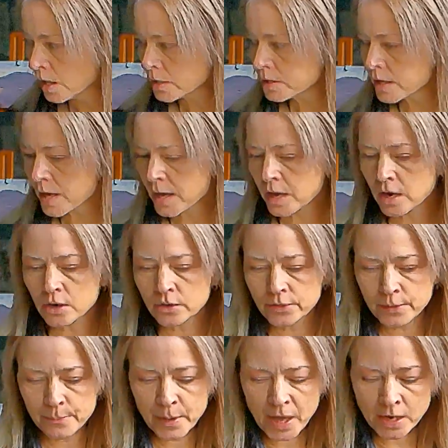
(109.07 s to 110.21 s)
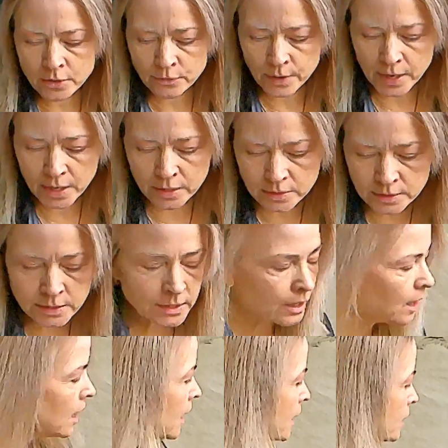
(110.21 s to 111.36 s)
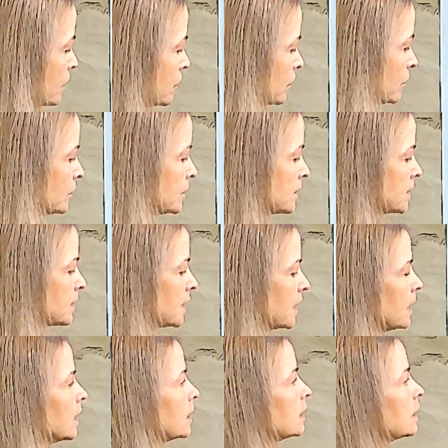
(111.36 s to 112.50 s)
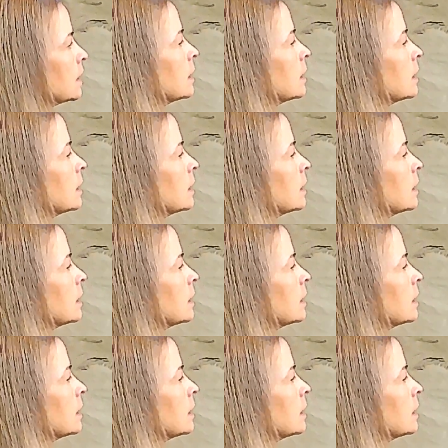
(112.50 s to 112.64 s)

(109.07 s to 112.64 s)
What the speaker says: Now the background, I used a